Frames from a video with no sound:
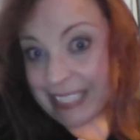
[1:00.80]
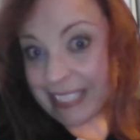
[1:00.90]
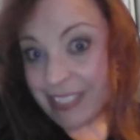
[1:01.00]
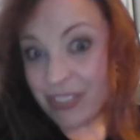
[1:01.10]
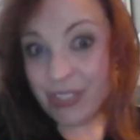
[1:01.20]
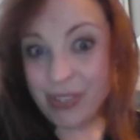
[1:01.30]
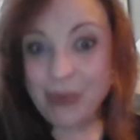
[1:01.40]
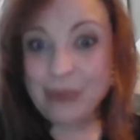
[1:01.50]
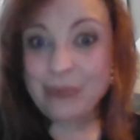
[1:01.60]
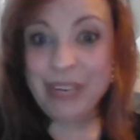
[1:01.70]
Let's
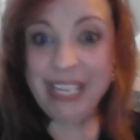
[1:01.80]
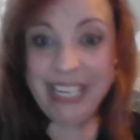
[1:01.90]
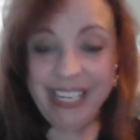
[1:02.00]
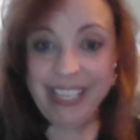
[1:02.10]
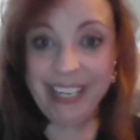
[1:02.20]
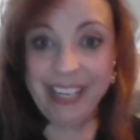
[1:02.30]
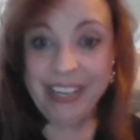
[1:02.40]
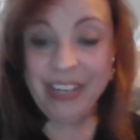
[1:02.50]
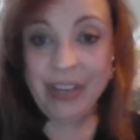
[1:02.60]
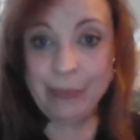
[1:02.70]
start reading
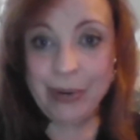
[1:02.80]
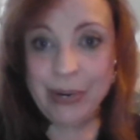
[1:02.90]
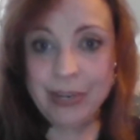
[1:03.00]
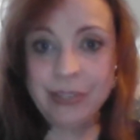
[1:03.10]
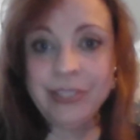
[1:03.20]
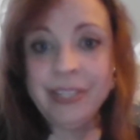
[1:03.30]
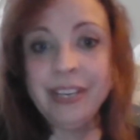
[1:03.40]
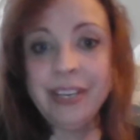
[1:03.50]
Numbers